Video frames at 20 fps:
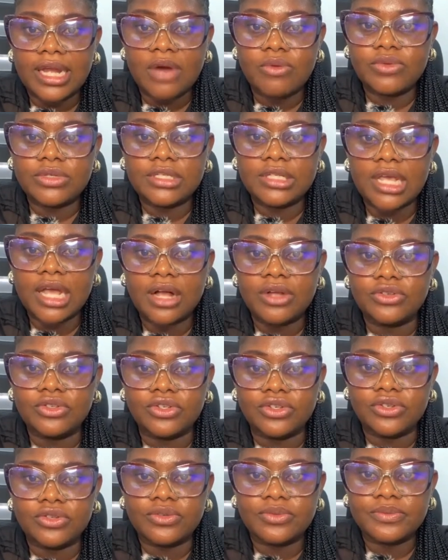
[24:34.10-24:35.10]
That will
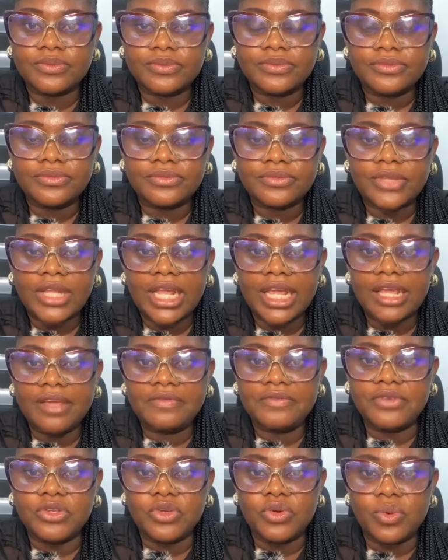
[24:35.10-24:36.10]
tell you
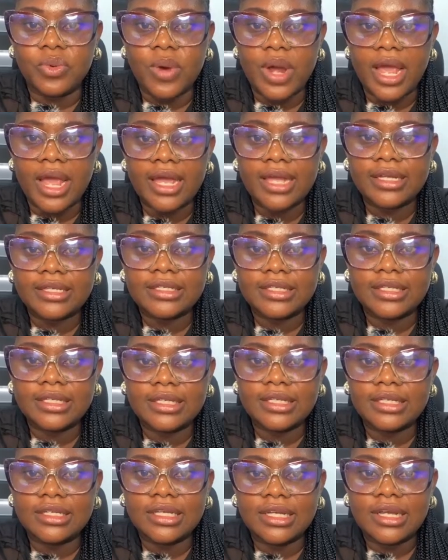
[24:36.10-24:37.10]
if
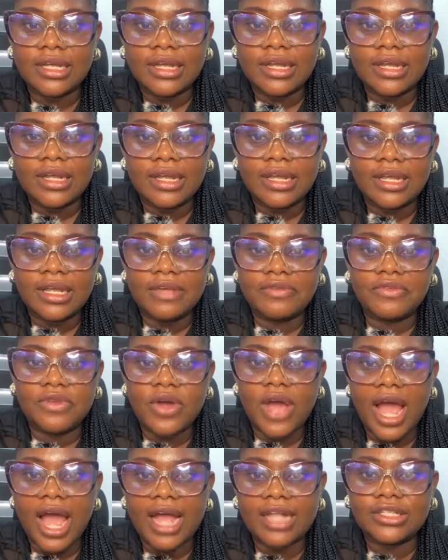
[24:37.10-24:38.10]

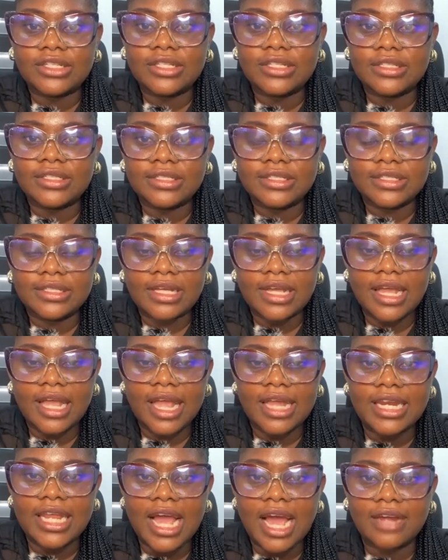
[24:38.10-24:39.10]
you had
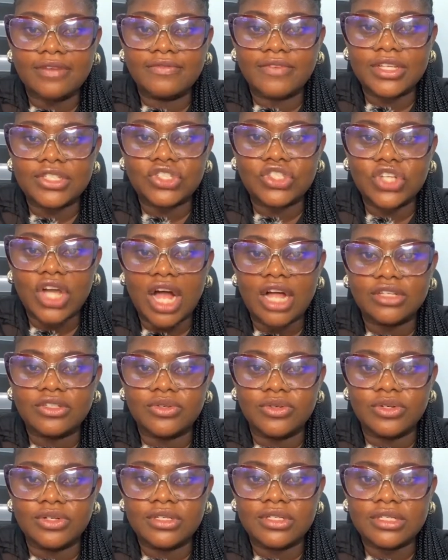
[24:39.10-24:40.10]
any adverse
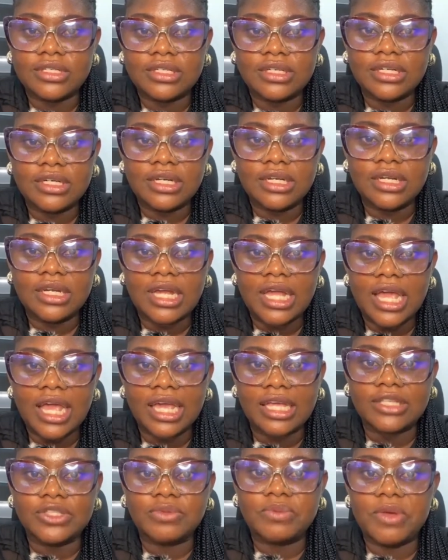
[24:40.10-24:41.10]
childhood
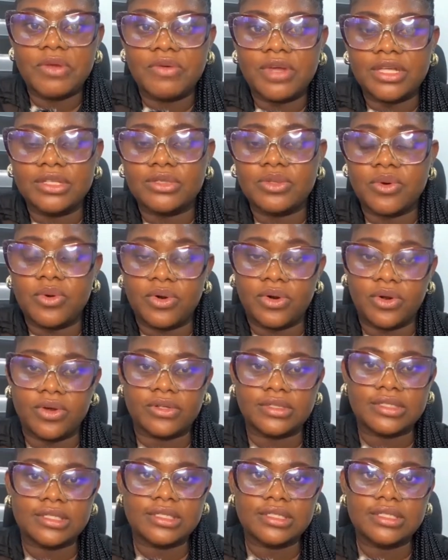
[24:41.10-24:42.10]
experience or
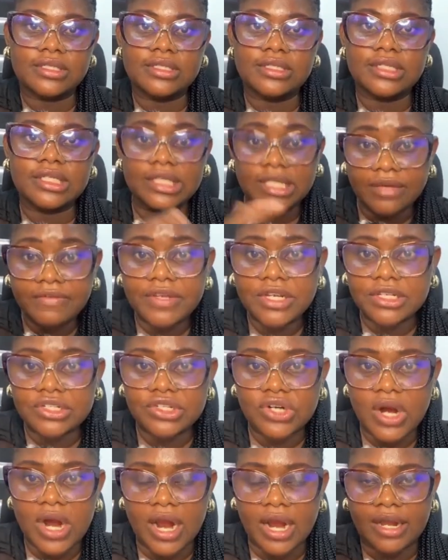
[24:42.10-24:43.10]
not. Give it
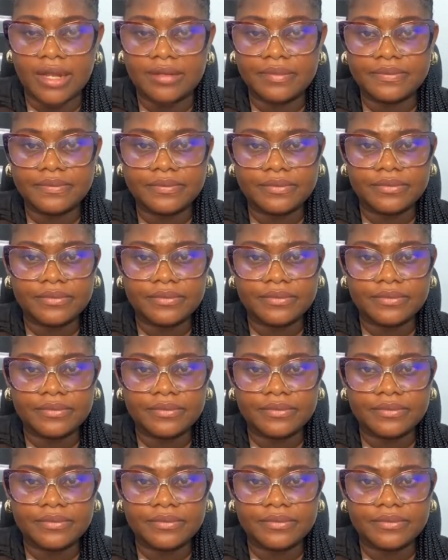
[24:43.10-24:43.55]
a try.